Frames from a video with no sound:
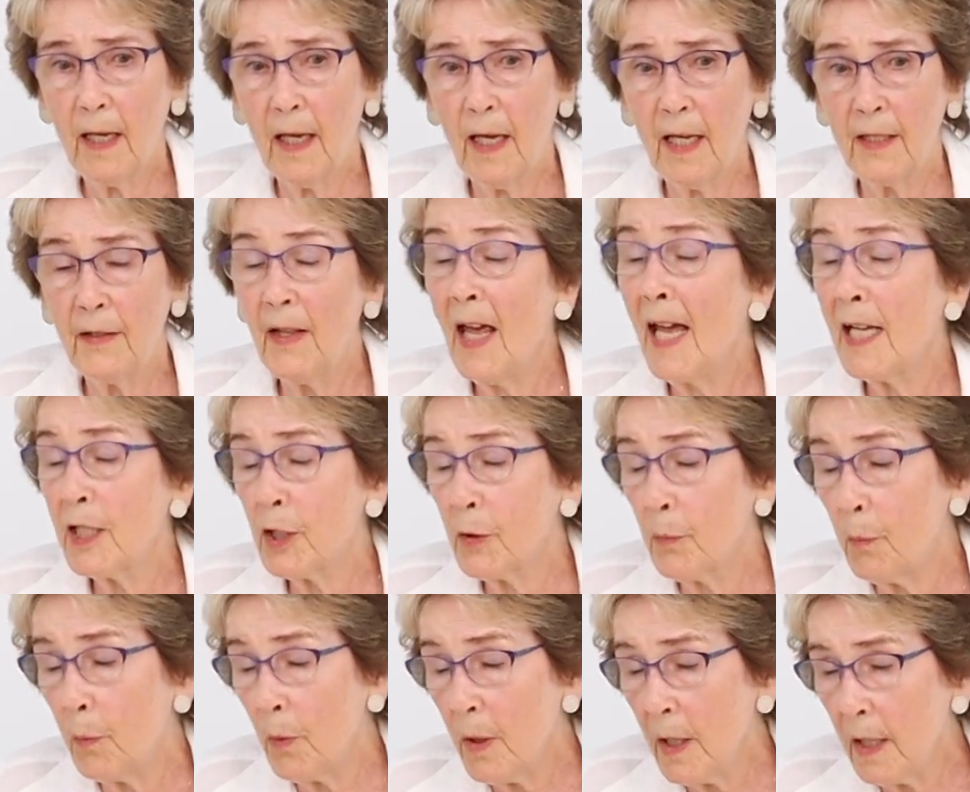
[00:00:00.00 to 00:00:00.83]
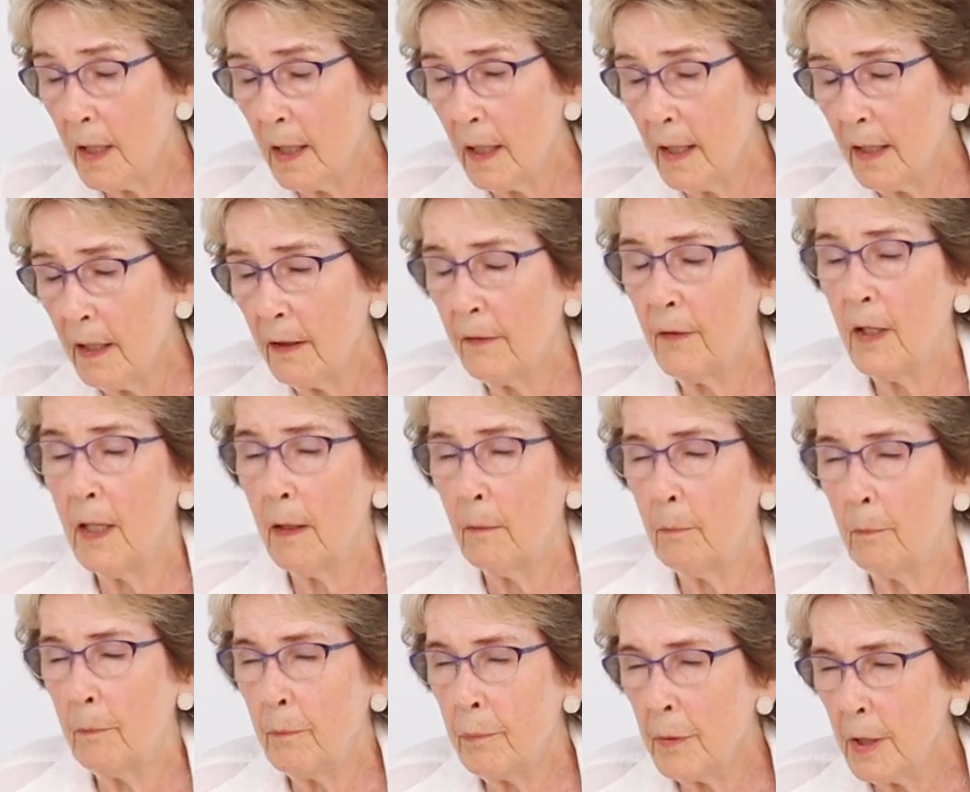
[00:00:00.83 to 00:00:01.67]
And that's where
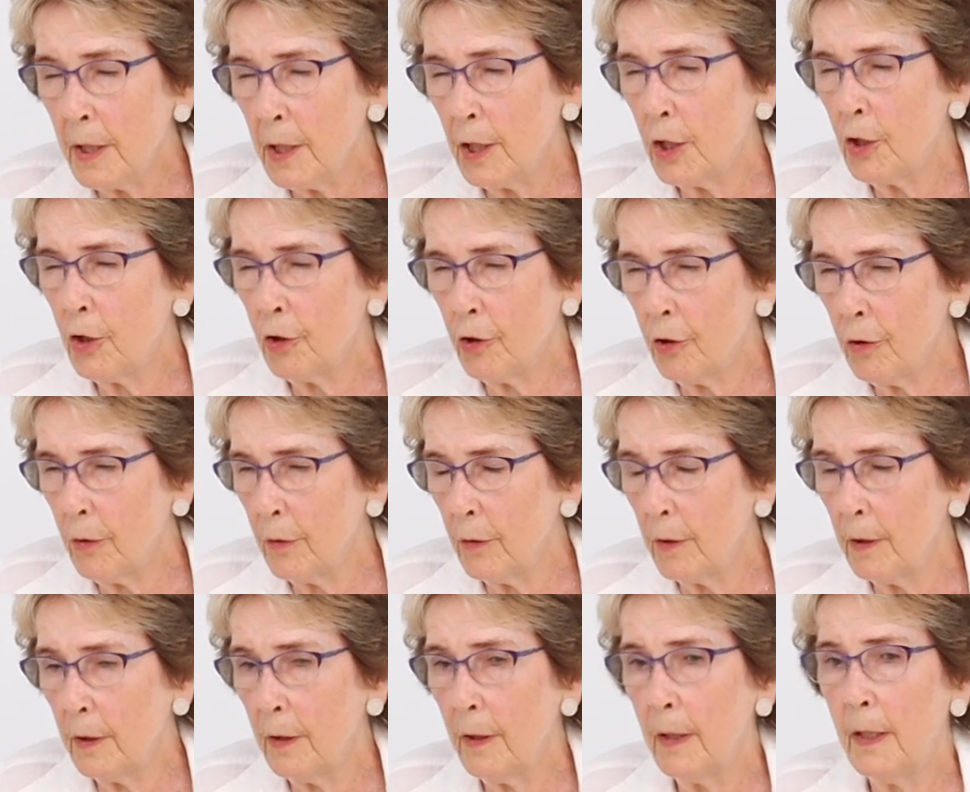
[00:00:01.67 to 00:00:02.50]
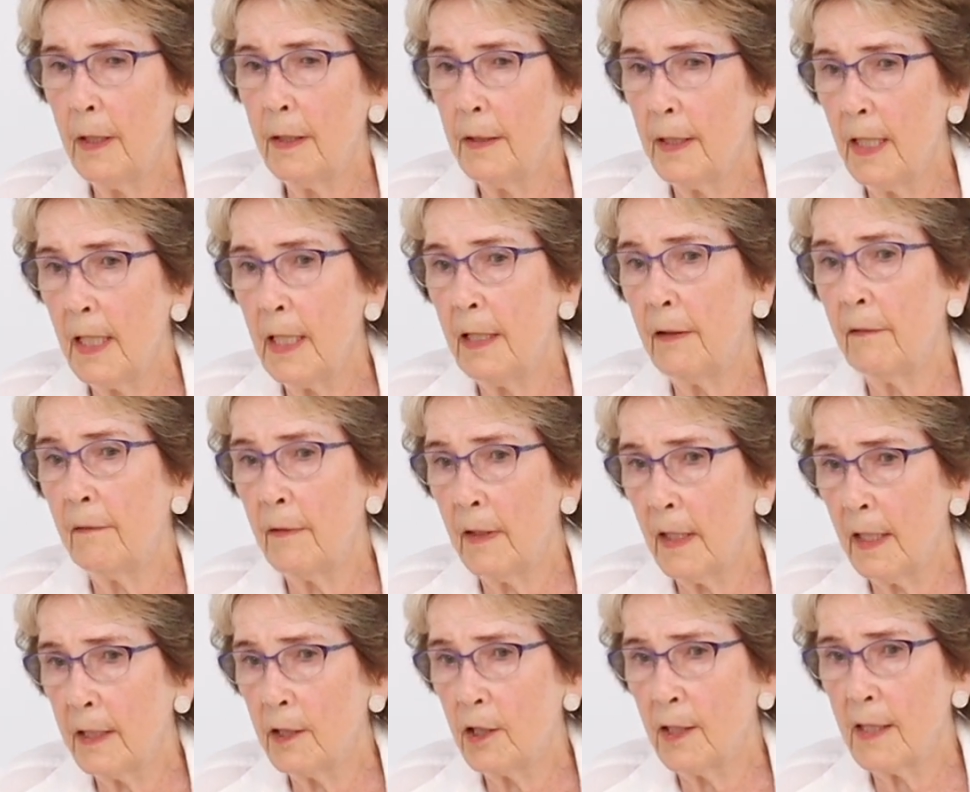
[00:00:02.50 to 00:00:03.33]
they're pretty sure in the 8th and
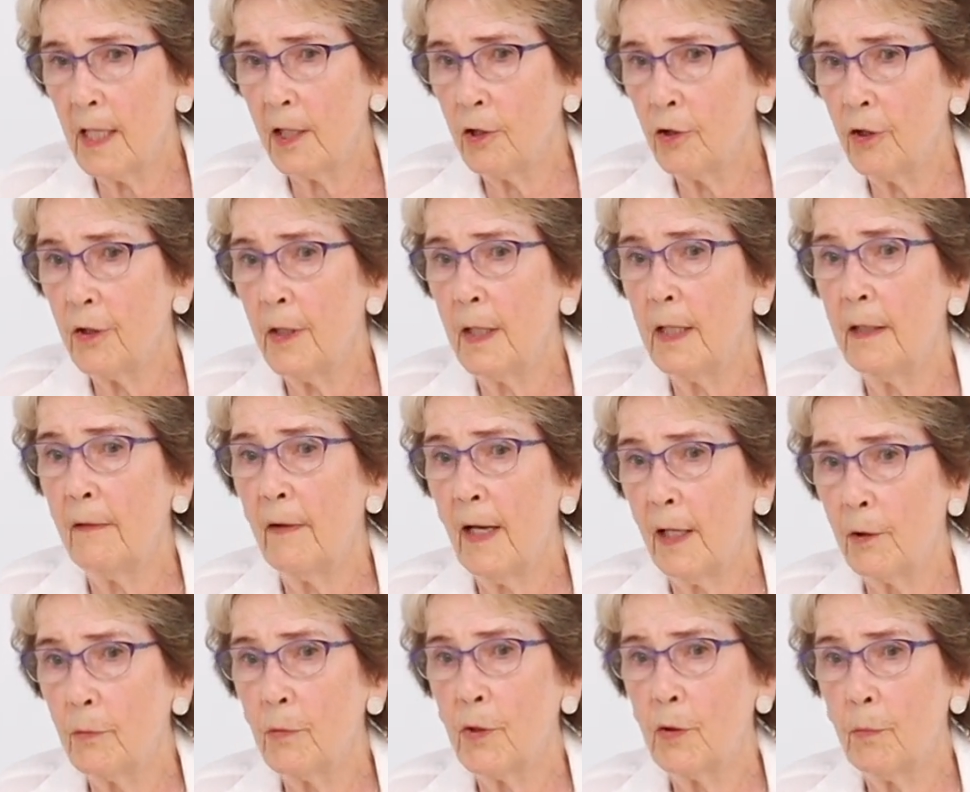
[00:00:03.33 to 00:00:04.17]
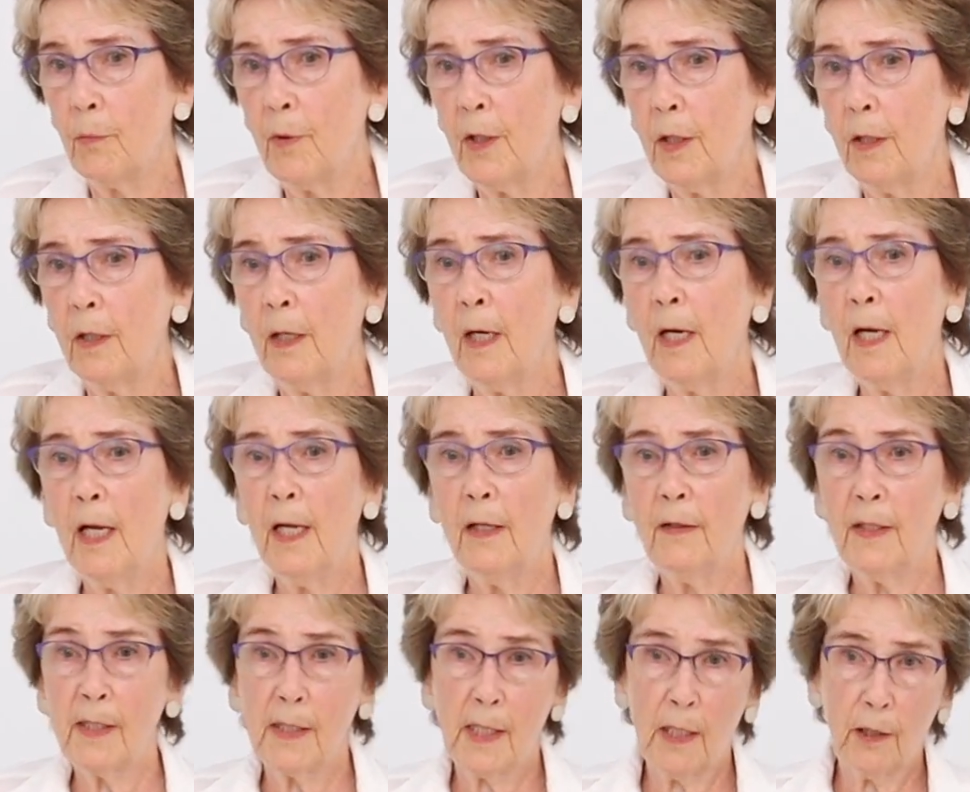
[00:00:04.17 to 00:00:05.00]
9th century, that was where
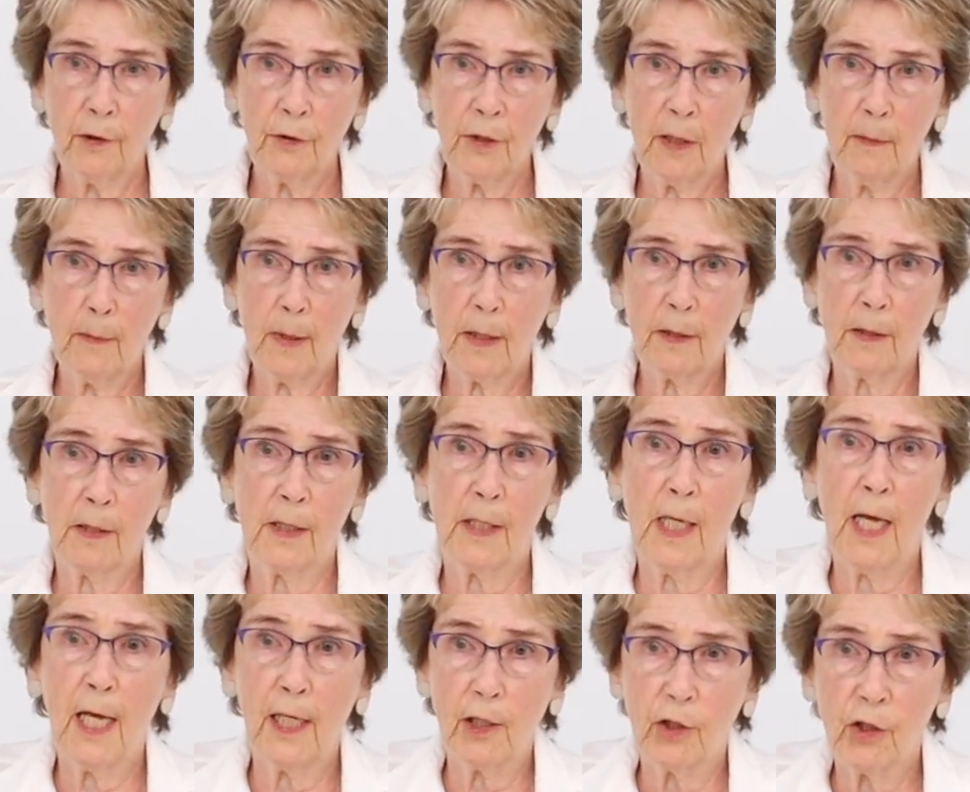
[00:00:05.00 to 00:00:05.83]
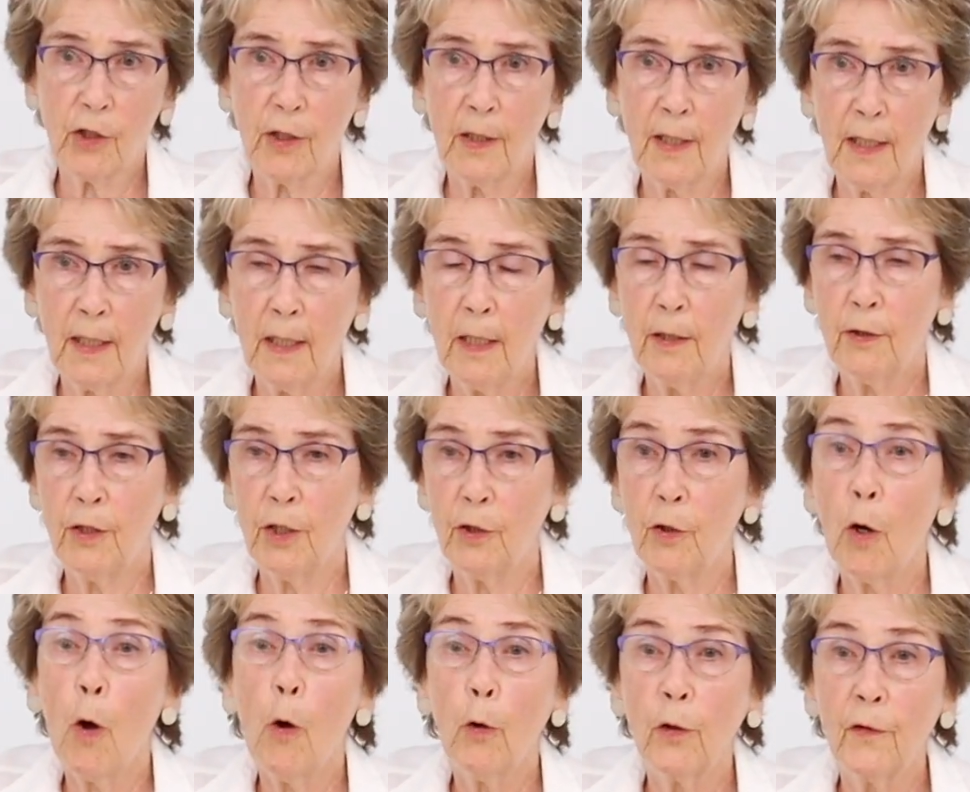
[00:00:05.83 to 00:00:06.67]
the Celtic monks actually
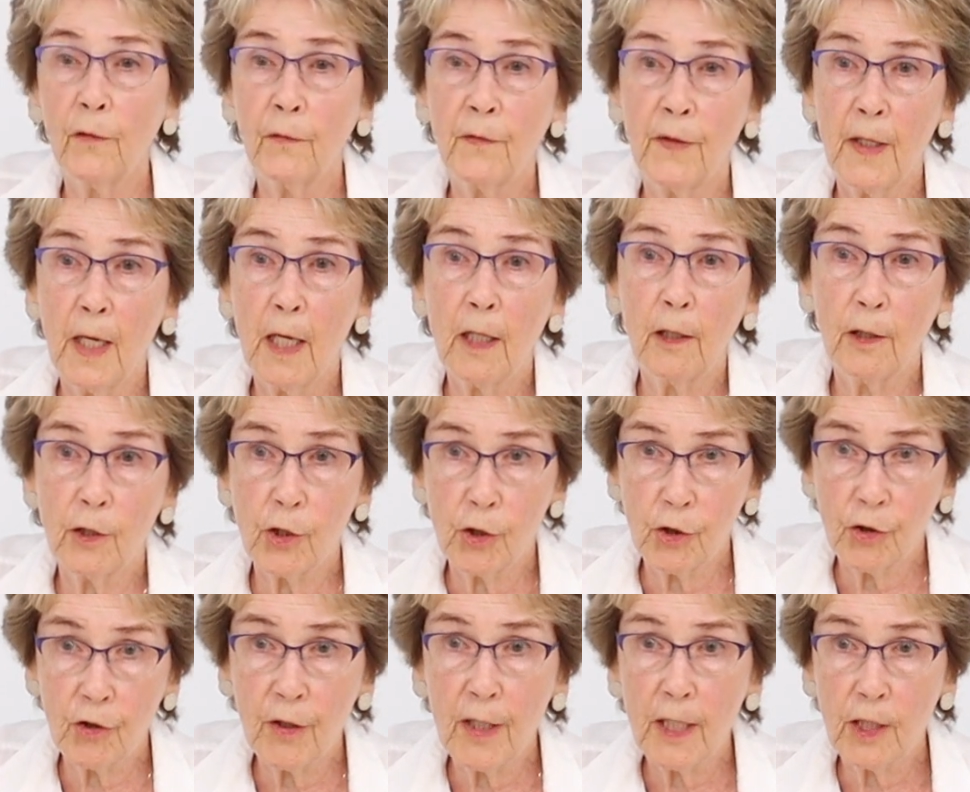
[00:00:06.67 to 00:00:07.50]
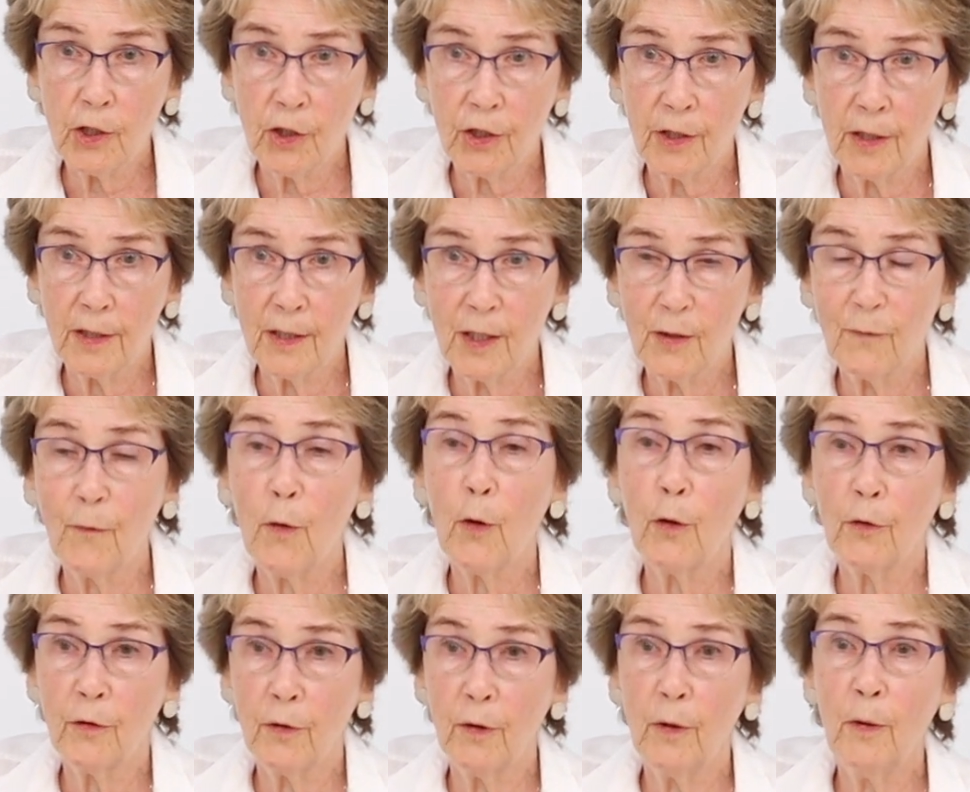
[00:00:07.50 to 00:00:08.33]
did all of the illustrations
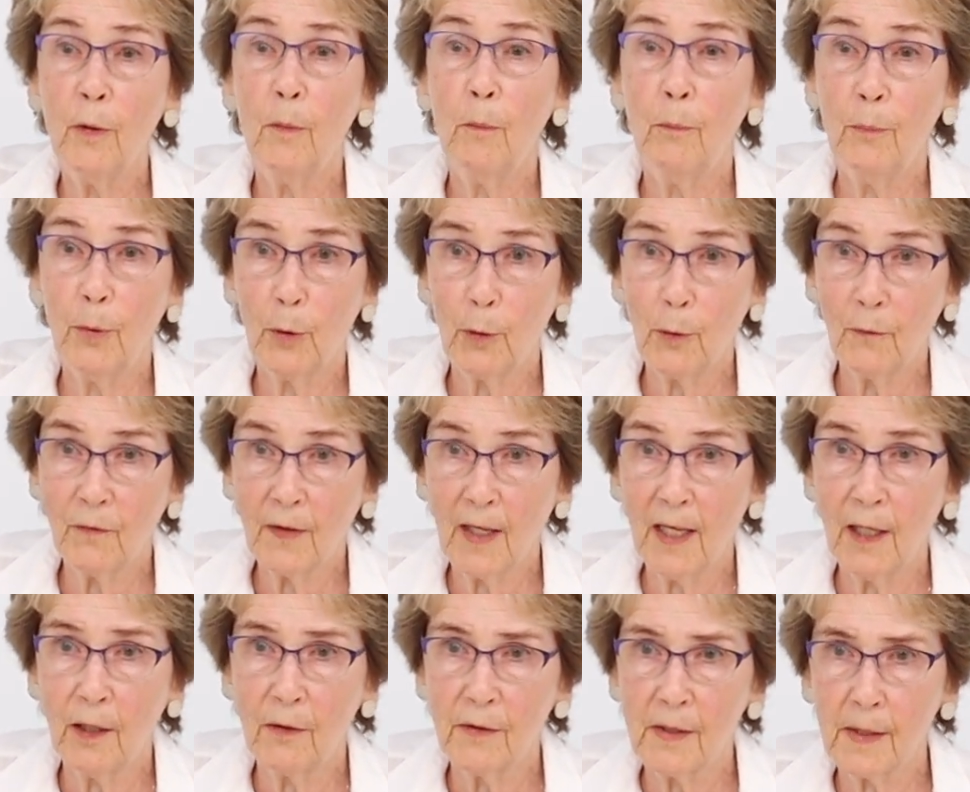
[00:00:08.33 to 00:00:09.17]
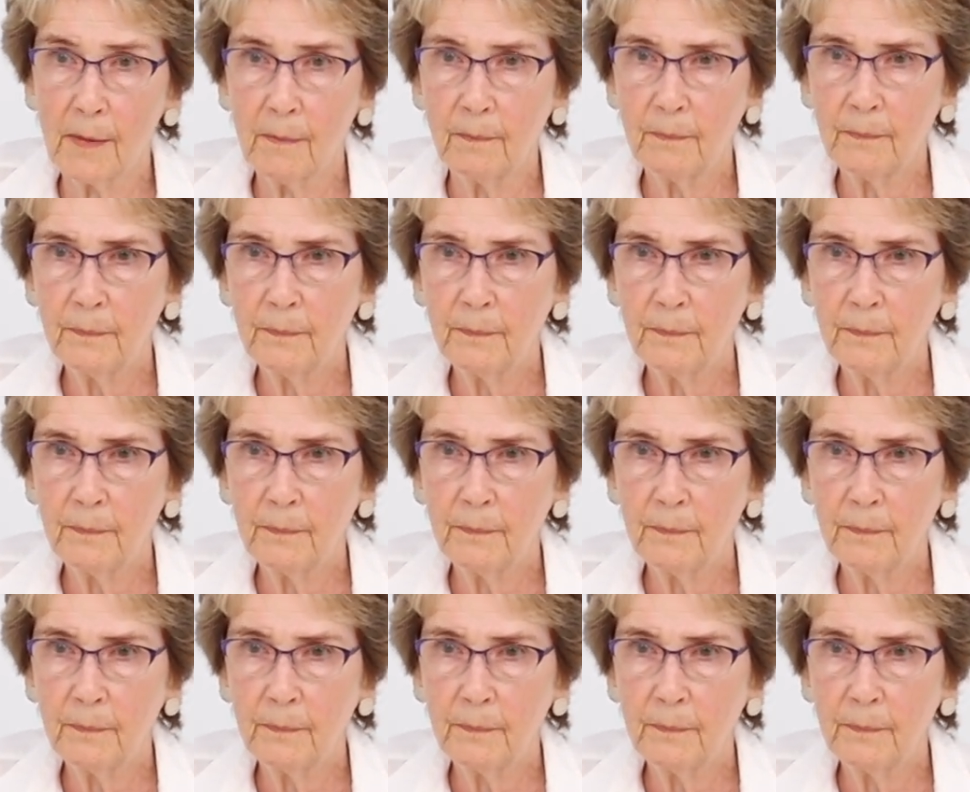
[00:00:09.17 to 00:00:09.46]
for the Book of Kells.